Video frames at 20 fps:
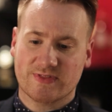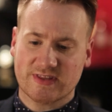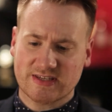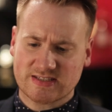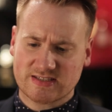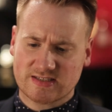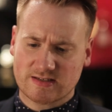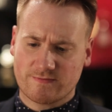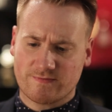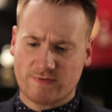
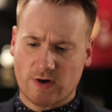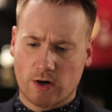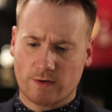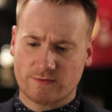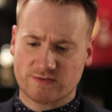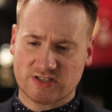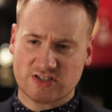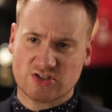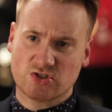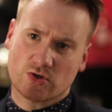this
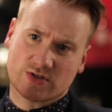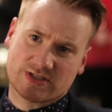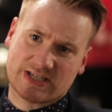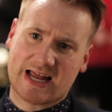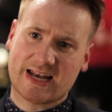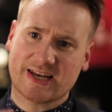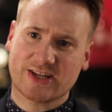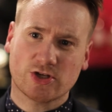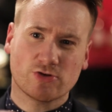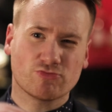involves us not
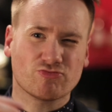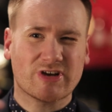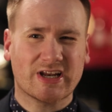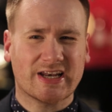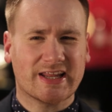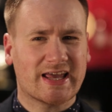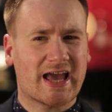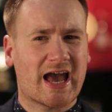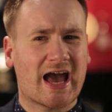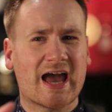telling you
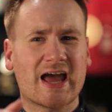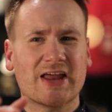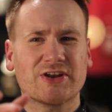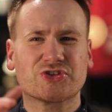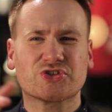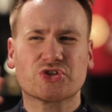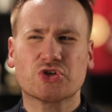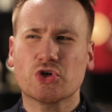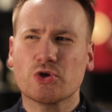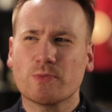really
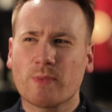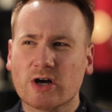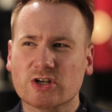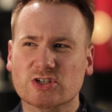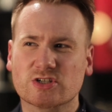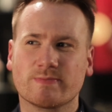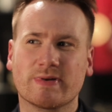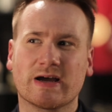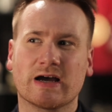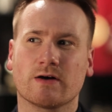too much
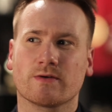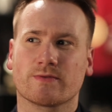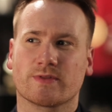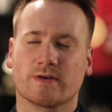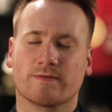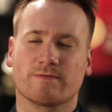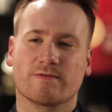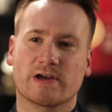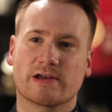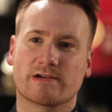about the
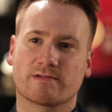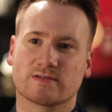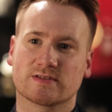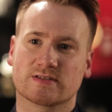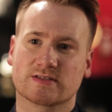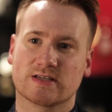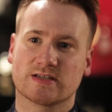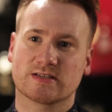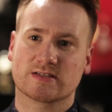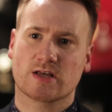
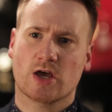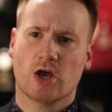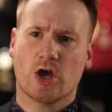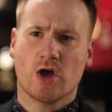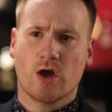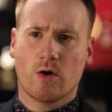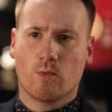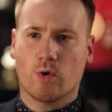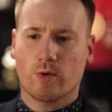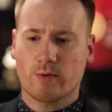fragrances.
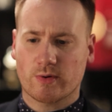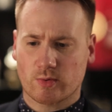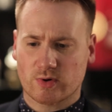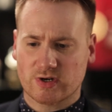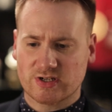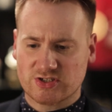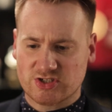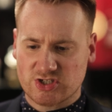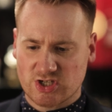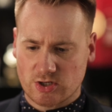What we want
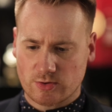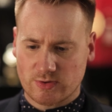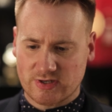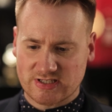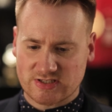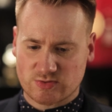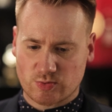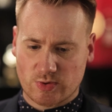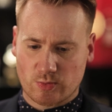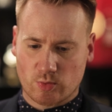to do
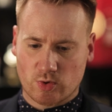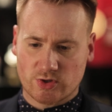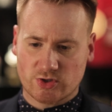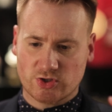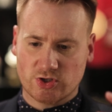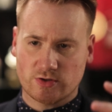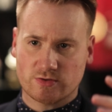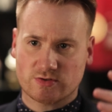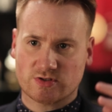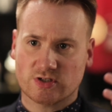is we want
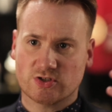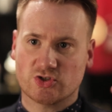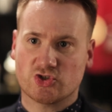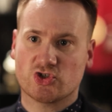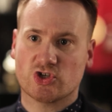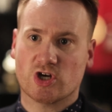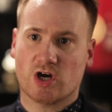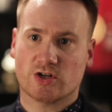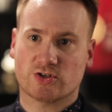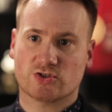you to
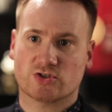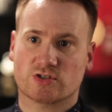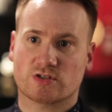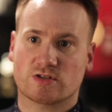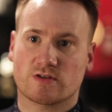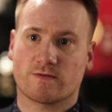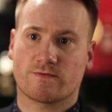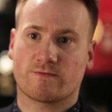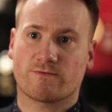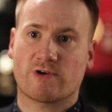judge
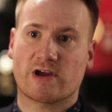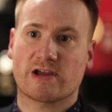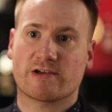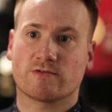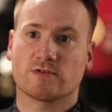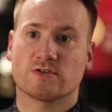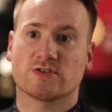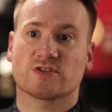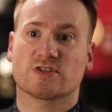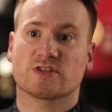the
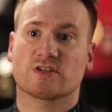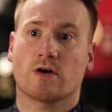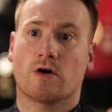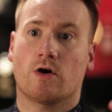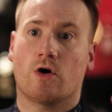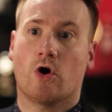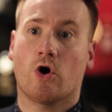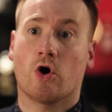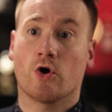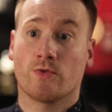fragrance
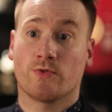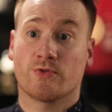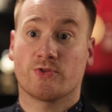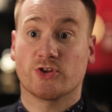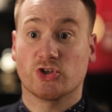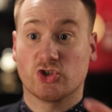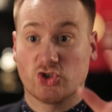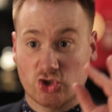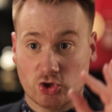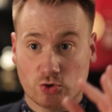on the
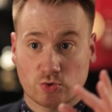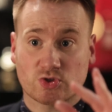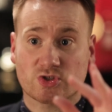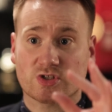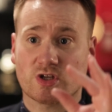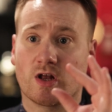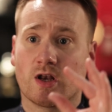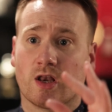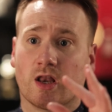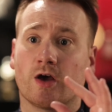juice
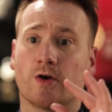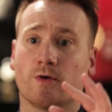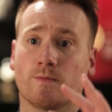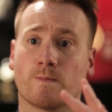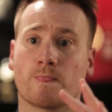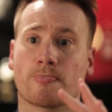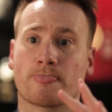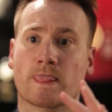alone.